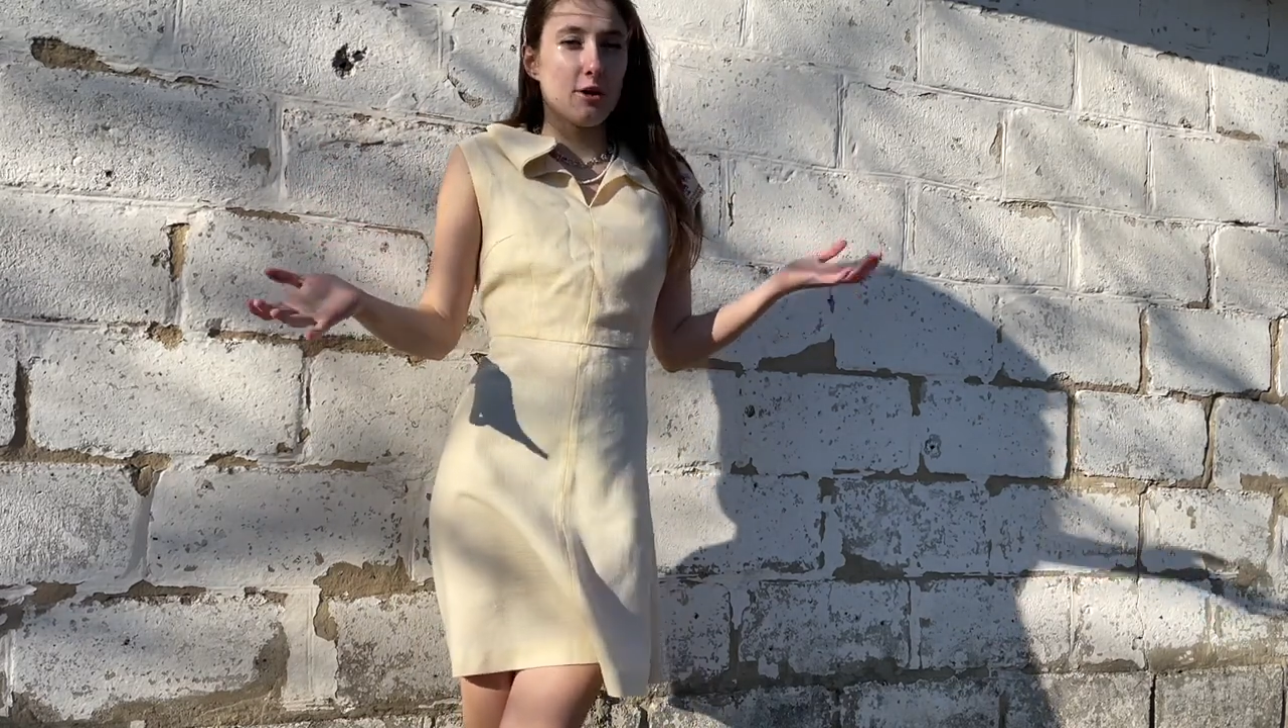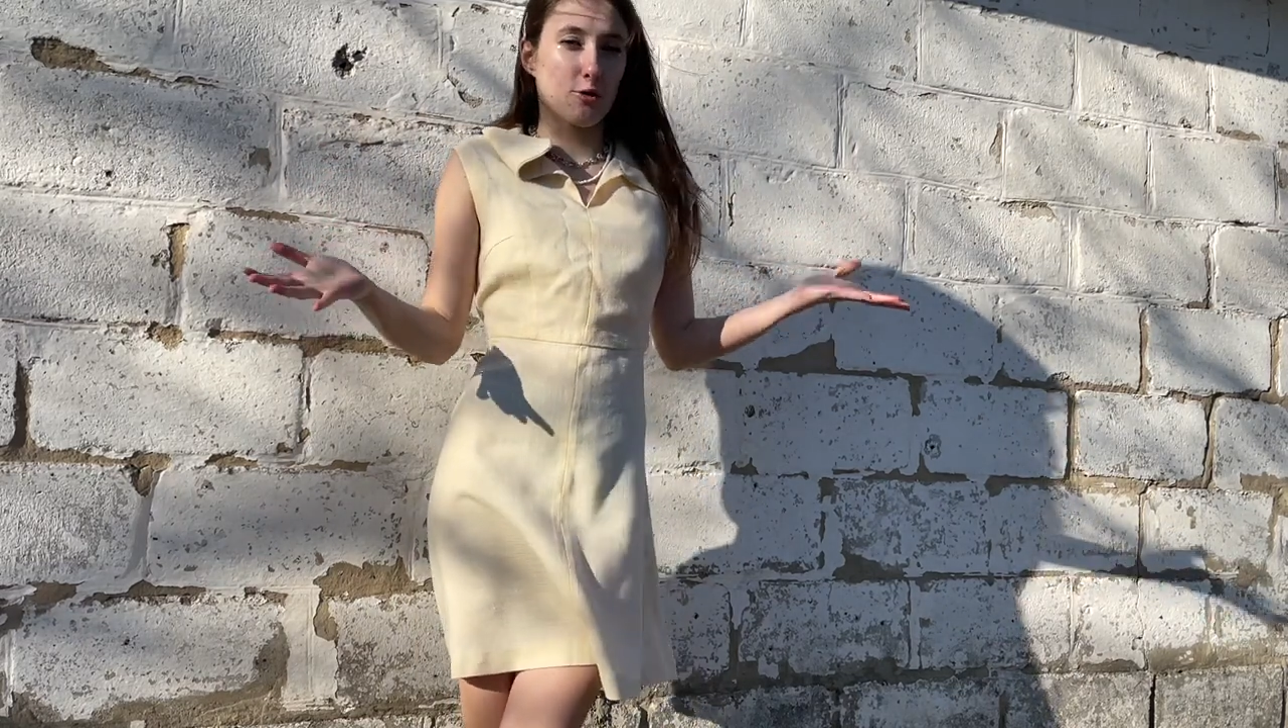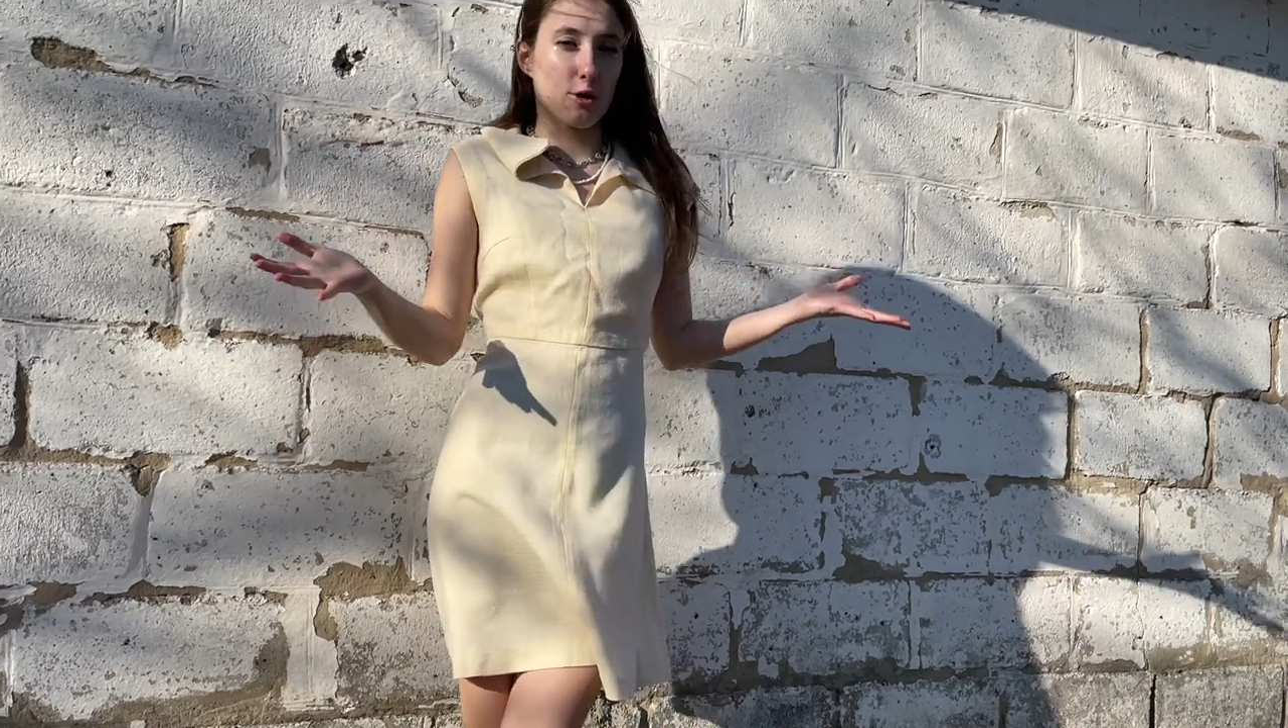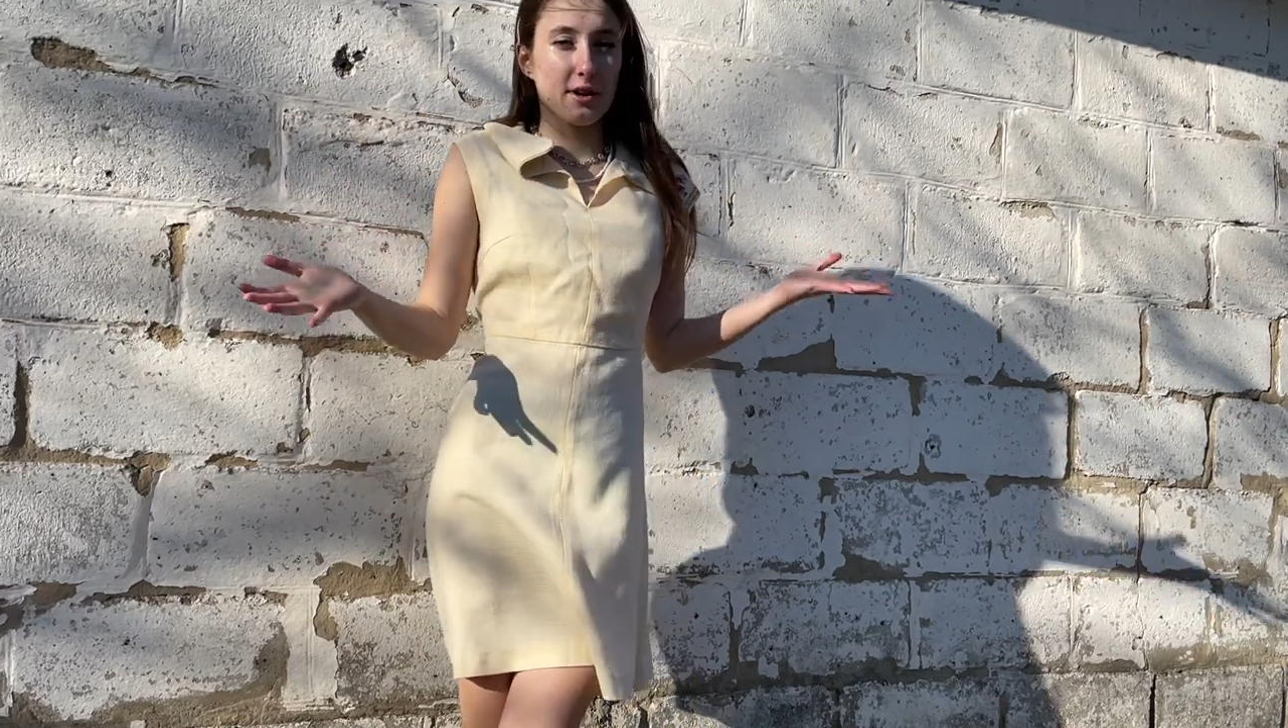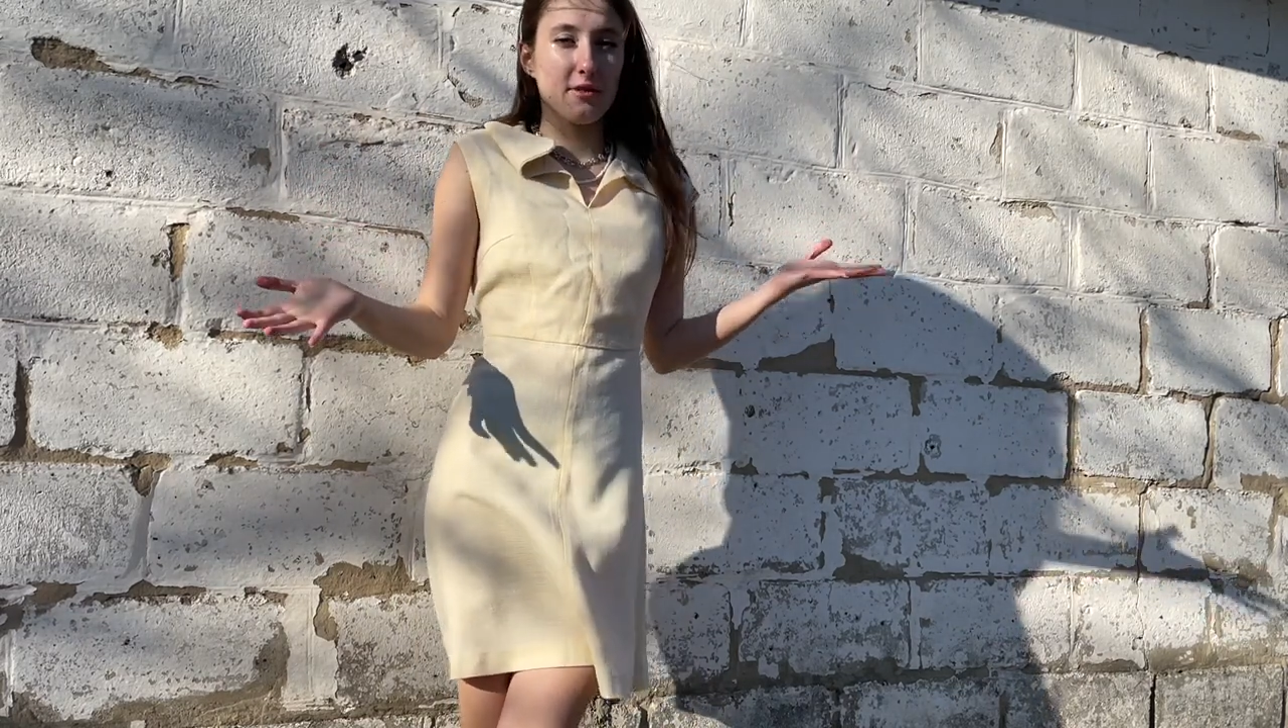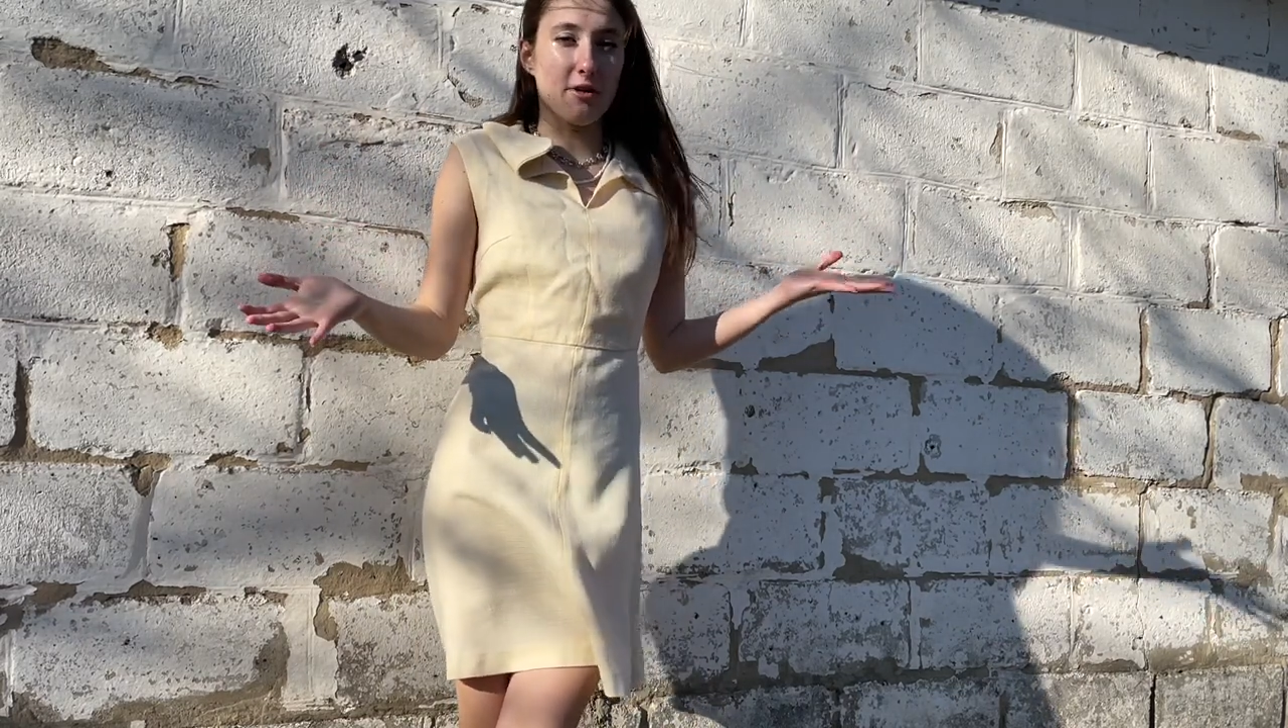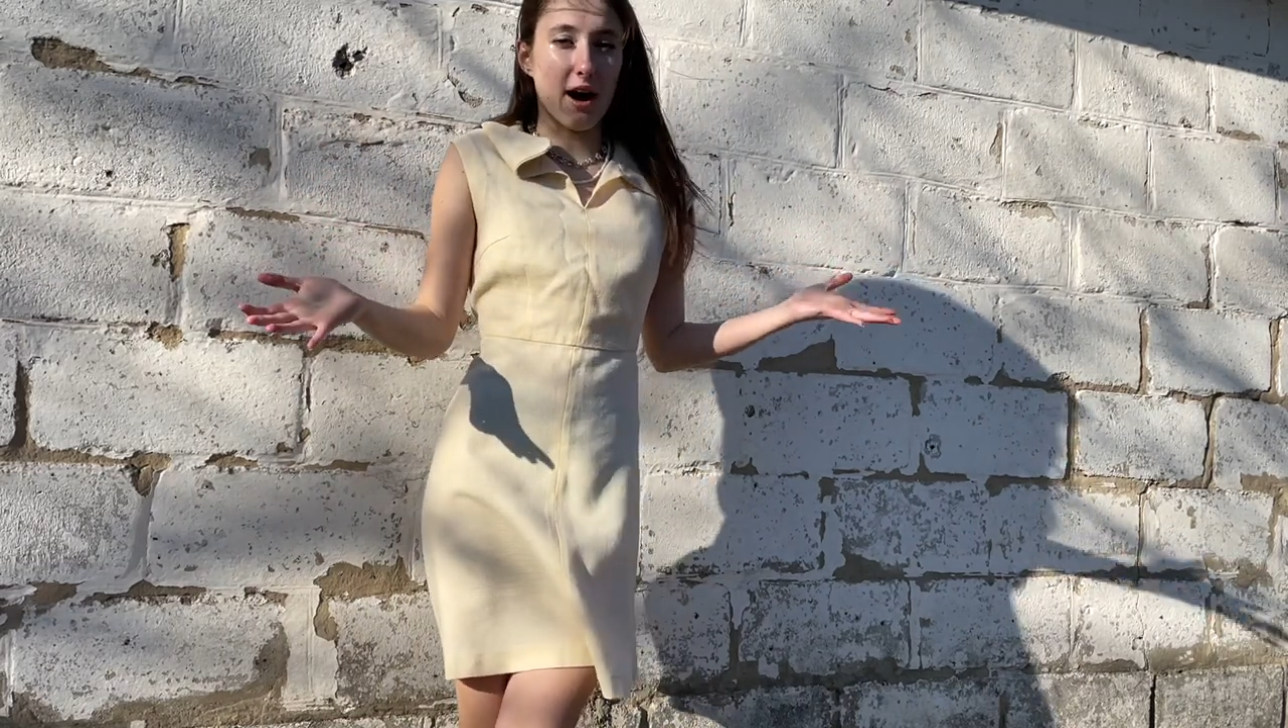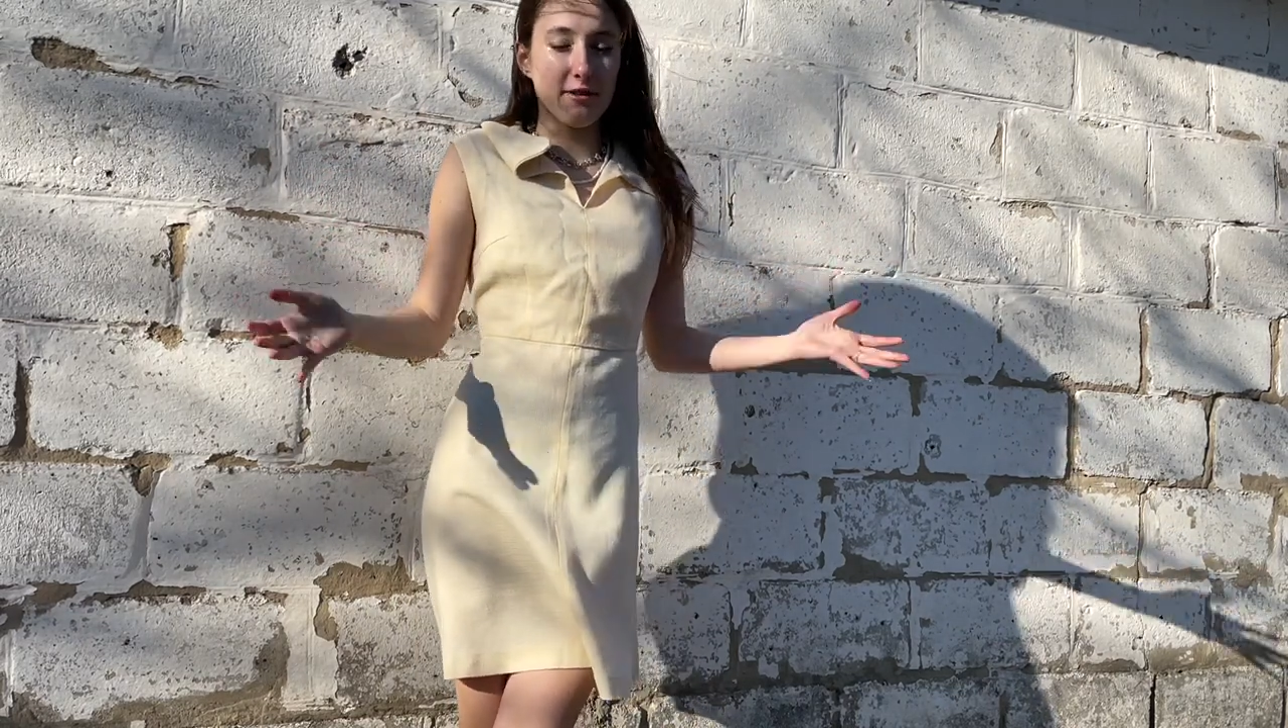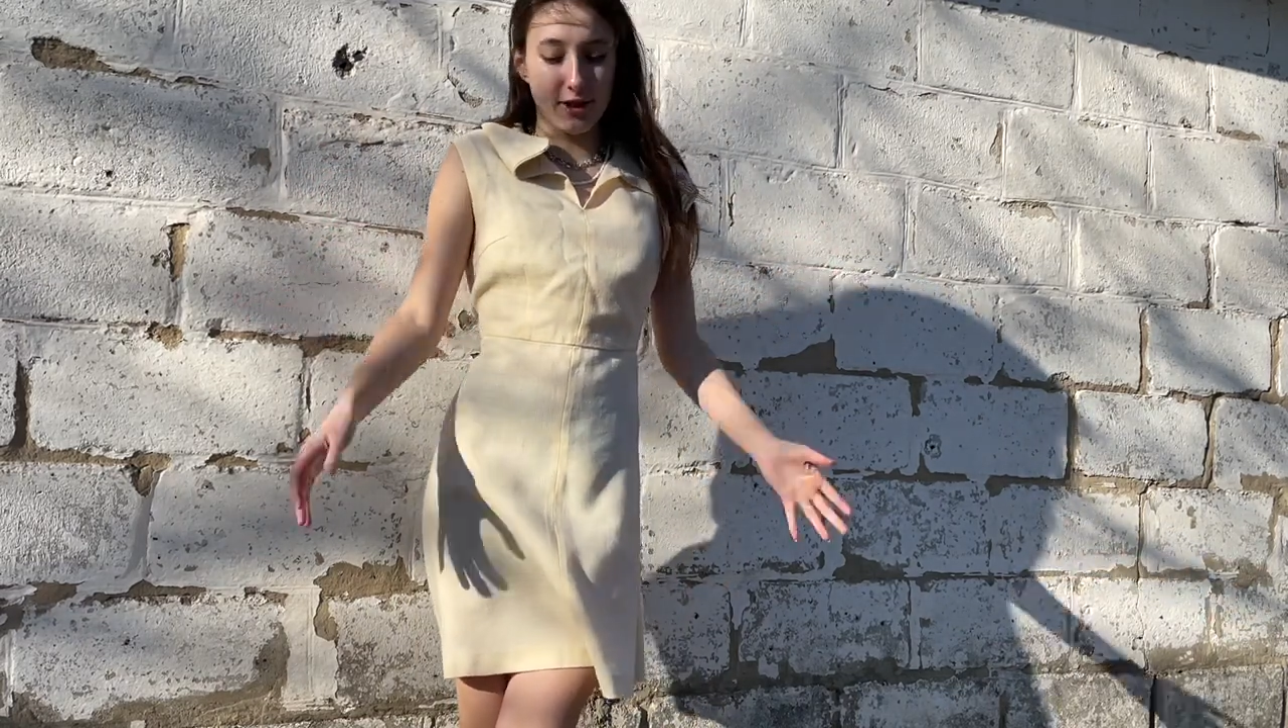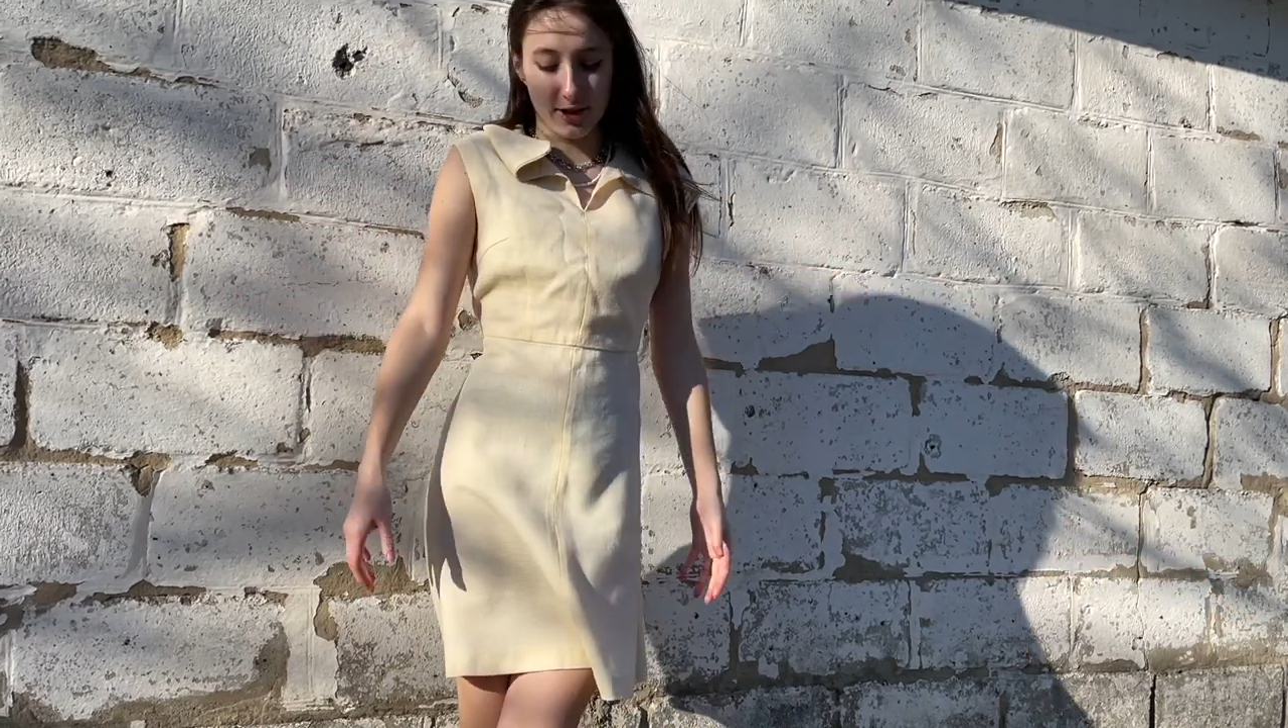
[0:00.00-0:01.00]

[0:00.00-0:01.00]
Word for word: 45